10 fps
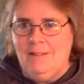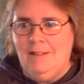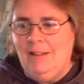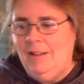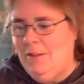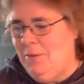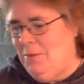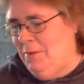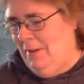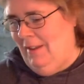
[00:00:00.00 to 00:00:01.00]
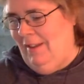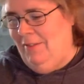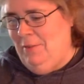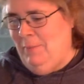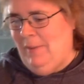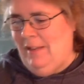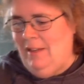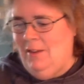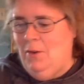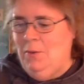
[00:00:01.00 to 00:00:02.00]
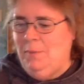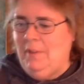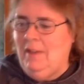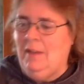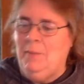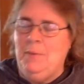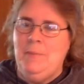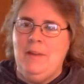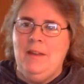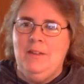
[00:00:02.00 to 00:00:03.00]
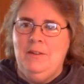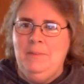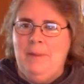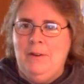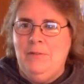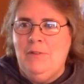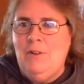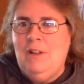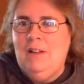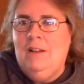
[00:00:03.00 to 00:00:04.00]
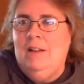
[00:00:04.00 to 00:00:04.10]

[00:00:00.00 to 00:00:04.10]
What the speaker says: Hello, everybody. Oops, I gotta put my other microphone on.